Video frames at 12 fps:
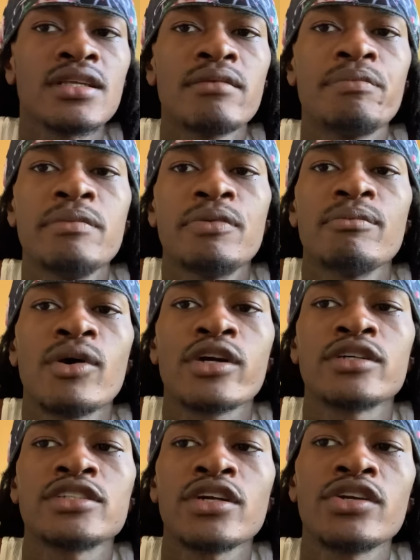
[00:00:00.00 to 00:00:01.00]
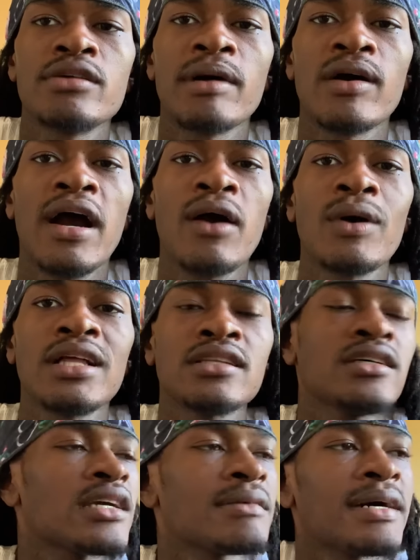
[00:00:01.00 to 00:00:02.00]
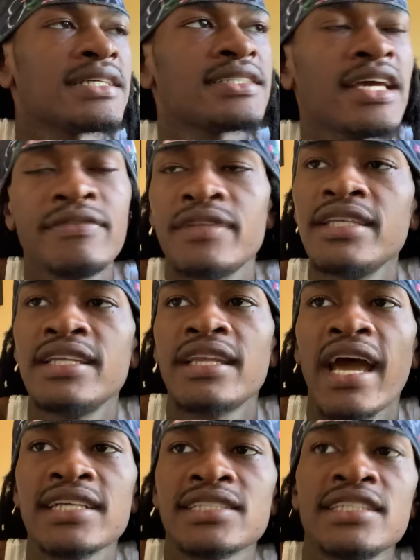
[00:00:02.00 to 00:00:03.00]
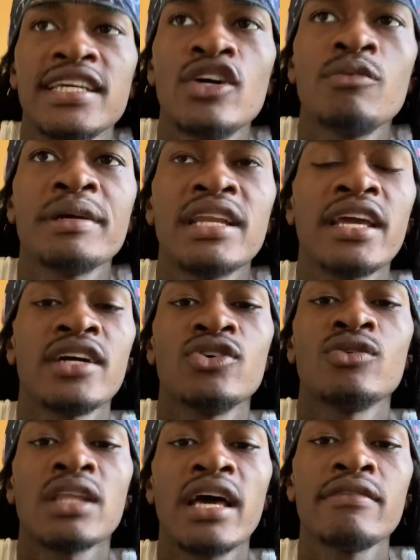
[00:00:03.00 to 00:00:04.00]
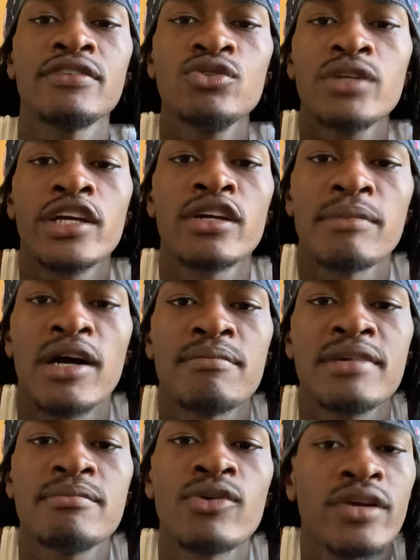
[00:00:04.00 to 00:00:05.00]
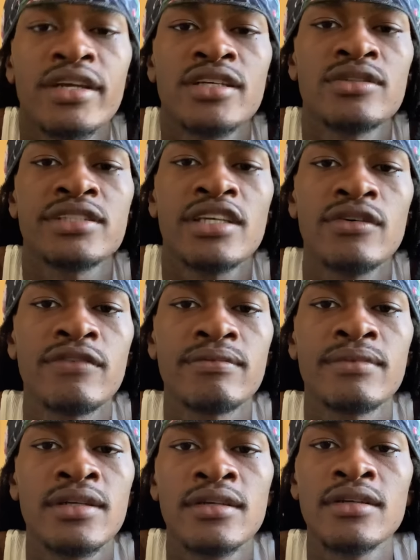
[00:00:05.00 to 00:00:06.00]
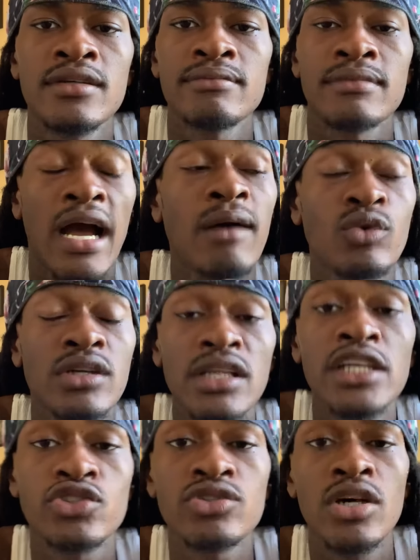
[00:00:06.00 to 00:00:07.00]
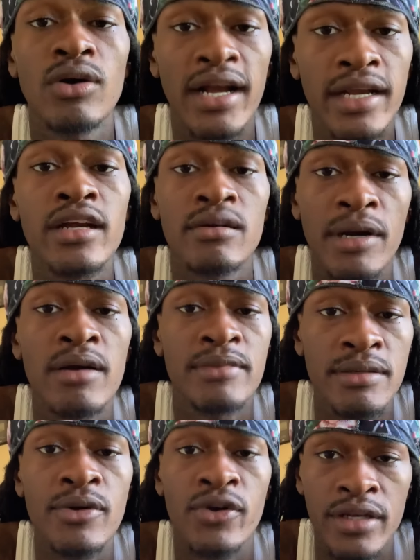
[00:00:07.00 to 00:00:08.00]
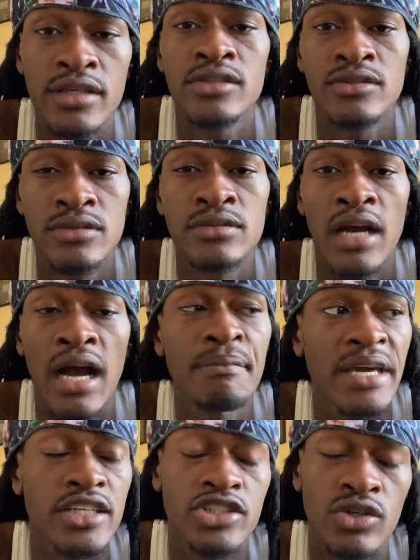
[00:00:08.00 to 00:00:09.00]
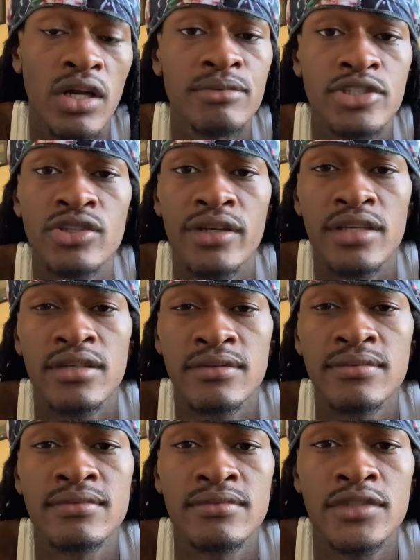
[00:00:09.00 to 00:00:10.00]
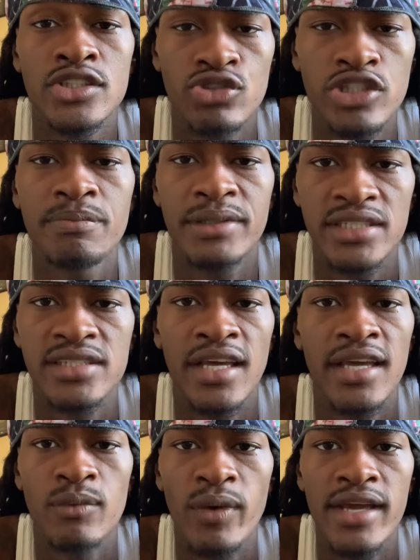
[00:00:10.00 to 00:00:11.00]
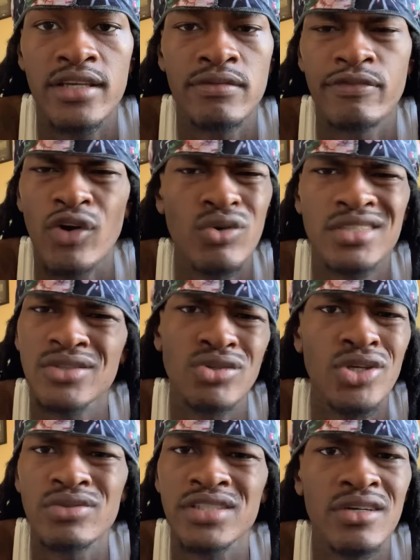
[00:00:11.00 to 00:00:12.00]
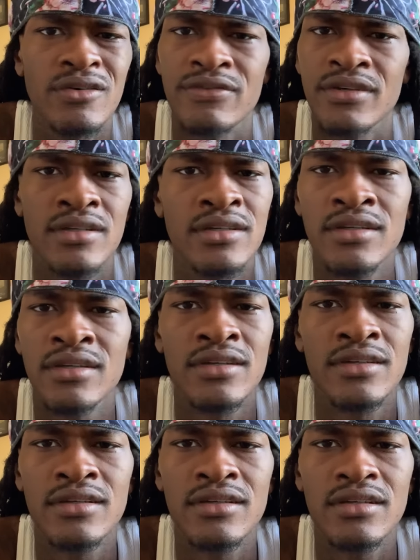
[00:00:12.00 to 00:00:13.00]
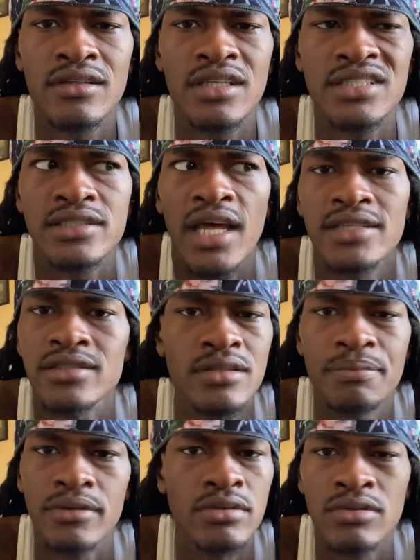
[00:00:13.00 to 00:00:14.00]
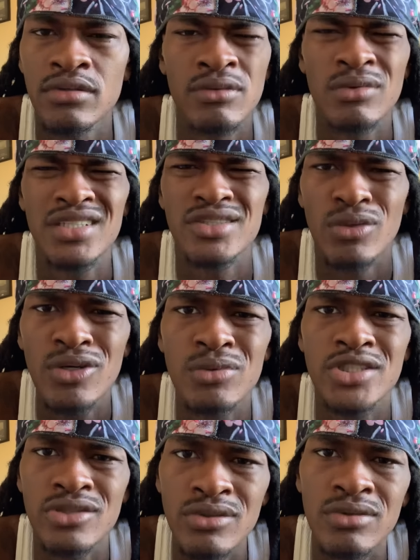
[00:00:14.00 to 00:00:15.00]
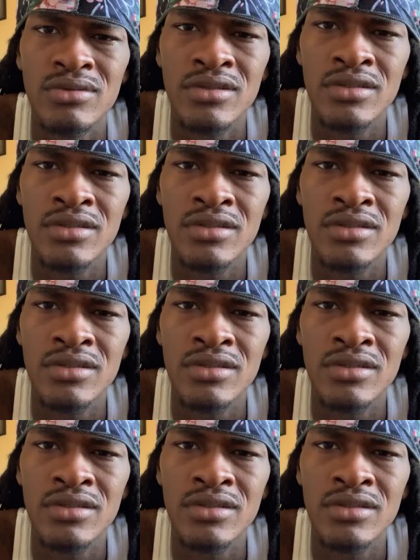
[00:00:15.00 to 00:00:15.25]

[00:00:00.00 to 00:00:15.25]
People more concerned about how I look and my safety than actually helping their own life. You care about me more than yourself. I want to let you know I care about me more than you. I'm making sure I'm straight. You should be the same way. Focus on yourself. It's that simple. What is wrong with you?